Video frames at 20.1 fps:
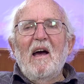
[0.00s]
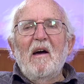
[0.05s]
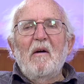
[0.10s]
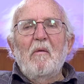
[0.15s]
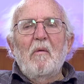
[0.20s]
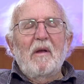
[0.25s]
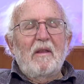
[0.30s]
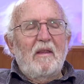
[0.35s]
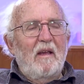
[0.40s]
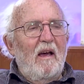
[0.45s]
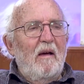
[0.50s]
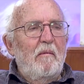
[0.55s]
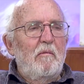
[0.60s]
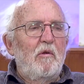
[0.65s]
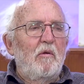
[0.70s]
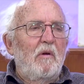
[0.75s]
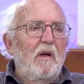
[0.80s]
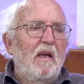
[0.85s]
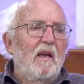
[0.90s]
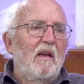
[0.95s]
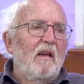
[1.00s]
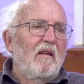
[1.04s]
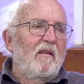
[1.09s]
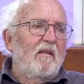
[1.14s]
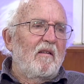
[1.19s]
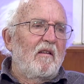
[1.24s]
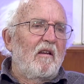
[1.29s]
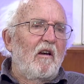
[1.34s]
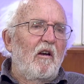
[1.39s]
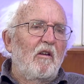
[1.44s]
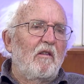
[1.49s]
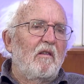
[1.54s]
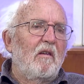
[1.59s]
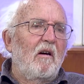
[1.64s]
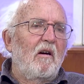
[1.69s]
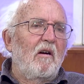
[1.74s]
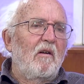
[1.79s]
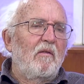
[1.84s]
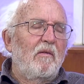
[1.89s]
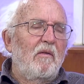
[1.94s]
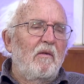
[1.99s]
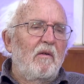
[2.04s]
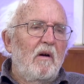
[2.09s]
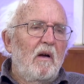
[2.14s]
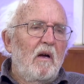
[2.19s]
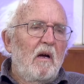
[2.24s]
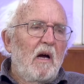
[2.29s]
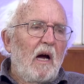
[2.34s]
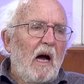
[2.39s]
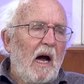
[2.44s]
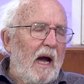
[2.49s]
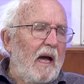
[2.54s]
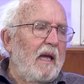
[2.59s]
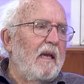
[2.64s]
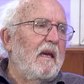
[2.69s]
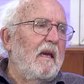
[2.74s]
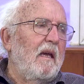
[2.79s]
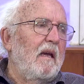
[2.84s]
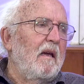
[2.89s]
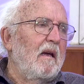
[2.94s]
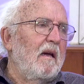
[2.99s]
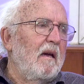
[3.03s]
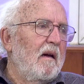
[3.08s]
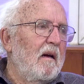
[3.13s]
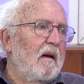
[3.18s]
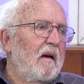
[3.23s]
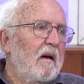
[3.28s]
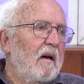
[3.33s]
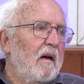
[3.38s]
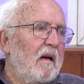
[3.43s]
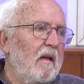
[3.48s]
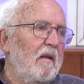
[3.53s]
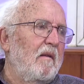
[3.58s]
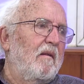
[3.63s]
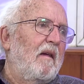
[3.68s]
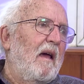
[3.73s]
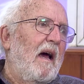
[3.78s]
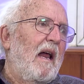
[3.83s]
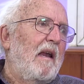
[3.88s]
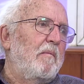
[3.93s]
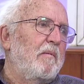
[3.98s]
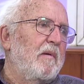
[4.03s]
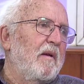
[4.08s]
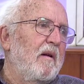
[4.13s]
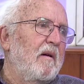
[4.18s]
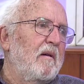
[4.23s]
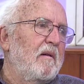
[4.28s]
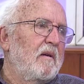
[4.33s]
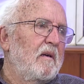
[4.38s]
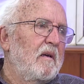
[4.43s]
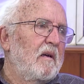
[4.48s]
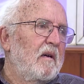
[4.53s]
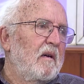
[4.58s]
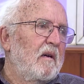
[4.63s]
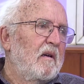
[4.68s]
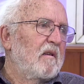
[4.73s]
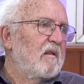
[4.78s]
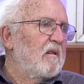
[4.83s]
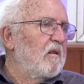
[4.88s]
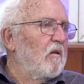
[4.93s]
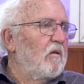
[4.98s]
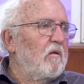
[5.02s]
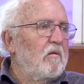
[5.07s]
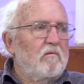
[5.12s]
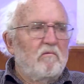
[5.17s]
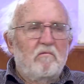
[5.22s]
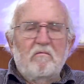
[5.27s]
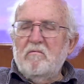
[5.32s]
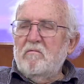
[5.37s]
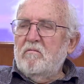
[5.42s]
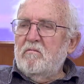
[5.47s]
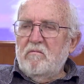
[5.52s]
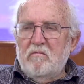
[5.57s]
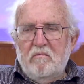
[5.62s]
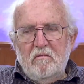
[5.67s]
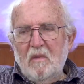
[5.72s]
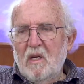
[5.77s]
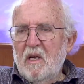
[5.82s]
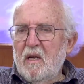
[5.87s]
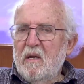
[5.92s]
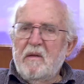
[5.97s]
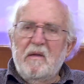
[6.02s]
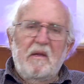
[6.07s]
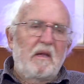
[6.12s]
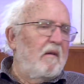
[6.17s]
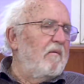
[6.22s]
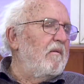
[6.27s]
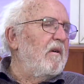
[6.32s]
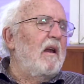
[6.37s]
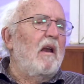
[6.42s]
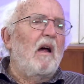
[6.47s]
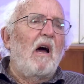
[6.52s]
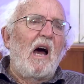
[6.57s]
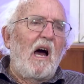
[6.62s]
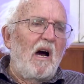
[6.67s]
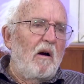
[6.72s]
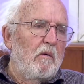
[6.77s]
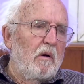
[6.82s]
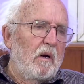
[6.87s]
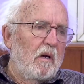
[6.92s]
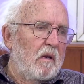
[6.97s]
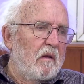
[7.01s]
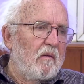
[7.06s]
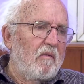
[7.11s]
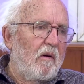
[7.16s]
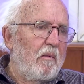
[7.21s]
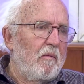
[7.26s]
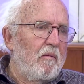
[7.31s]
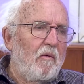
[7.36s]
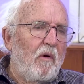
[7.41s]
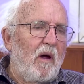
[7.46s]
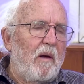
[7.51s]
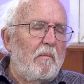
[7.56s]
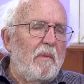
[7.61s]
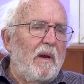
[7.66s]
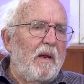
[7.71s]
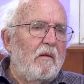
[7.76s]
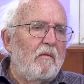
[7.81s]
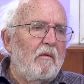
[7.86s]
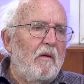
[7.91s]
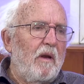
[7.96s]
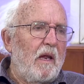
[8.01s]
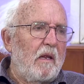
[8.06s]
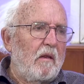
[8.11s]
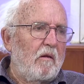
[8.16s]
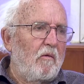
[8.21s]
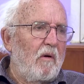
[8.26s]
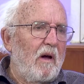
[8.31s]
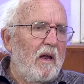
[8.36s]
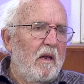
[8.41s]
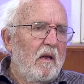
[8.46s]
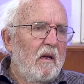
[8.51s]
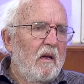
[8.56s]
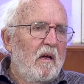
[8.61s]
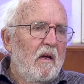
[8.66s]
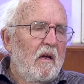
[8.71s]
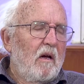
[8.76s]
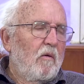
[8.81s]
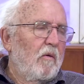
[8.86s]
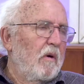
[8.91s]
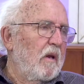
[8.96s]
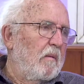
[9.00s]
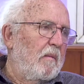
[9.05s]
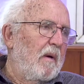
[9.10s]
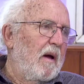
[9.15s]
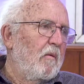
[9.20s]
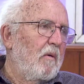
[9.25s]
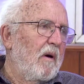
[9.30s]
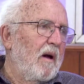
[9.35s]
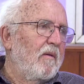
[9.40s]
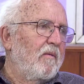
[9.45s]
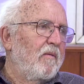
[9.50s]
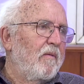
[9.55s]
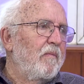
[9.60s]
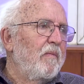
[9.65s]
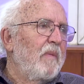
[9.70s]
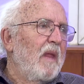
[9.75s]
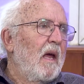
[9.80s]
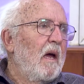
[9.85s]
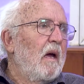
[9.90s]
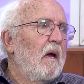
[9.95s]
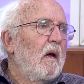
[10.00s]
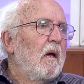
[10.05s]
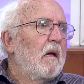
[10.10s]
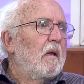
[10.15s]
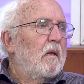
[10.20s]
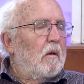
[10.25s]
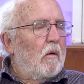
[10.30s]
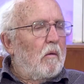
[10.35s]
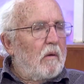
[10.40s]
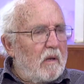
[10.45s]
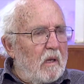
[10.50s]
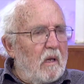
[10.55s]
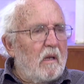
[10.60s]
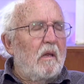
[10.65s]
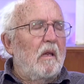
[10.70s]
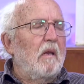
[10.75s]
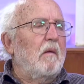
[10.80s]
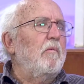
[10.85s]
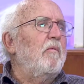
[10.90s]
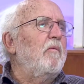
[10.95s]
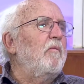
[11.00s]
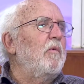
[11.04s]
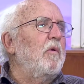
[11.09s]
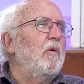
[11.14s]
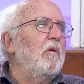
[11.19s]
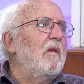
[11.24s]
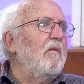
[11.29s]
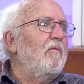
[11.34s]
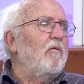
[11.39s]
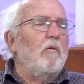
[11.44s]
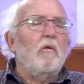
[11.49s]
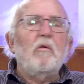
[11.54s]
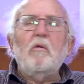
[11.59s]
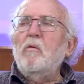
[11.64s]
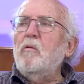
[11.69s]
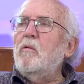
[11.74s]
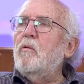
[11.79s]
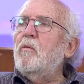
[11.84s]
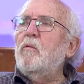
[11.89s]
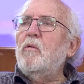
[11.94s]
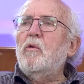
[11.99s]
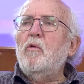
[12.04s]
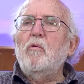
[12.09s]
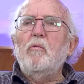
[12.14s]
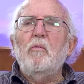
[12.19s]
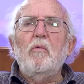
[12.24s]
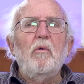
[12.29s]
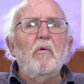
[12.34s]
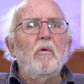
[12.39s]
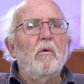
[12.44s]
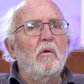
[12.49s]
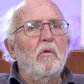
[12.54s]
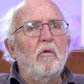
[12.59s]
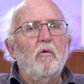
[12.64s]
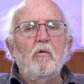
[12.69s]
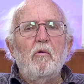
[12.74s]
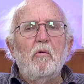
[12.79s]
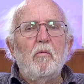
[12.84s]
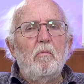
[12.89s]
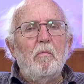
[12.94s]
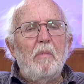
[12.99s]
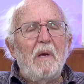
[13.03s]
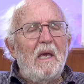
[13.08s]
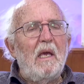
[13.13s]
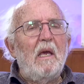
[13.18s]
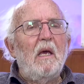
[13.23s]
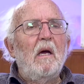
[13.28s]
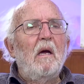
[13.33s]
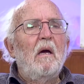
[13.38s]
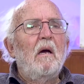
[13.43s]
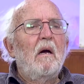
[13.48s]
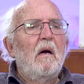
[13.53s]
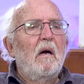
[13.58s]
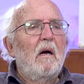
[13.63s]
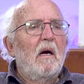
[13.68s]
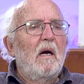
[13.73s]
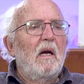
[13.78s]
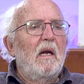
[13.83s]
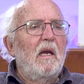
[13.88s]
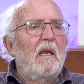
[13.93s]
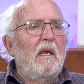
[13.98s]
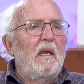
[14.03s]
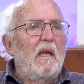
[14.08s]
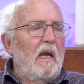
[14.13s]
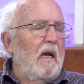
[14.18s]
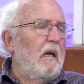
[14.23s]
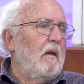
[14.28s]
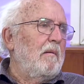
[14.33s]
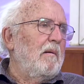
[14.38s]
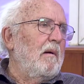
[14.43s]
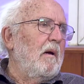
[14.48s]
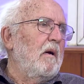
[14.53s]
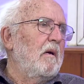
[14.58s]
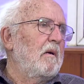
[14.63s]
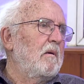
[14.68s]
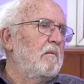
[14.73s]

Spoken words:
what I'm doing is a lot of hiking in the Alps. So several hours from one place to another one with my wife. So this is beautiful to be in nature.